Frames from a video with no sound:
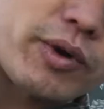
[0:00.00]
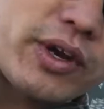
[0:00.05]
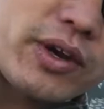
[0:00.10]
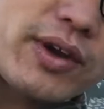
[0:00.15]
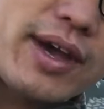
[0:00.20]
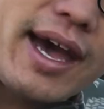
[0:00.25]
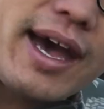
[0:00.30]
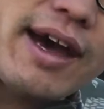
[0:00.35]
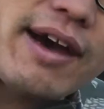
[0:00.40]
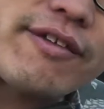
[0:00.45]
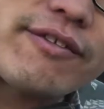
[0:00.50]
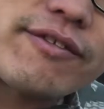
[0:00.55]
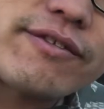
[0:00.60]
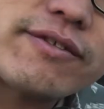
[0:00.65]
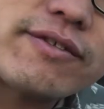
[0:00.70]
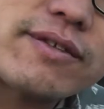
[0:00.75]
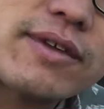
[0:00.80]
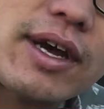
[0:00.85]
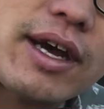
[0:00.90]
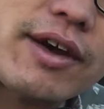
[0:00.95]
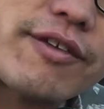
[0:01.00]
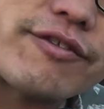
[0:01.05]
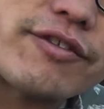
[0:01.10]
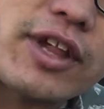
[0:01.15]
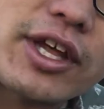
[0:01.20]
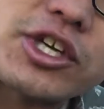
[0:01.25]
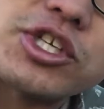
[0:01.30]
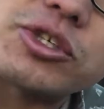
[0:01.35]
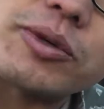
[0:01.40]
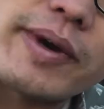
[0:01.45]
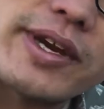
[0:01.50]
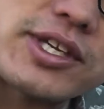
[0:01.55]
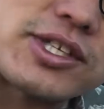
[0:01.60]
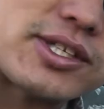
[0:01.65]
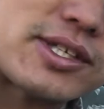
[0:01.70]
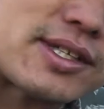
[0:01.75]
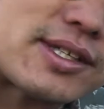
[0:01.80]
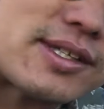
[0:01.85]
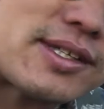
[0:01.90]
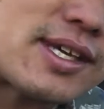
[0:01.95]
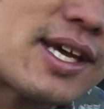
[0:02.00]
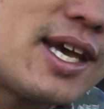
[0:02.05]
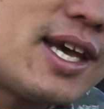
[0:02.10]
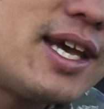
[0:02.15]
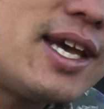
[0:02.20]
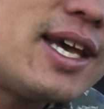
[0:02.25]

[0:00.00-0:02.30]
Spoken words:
where you have fluctuations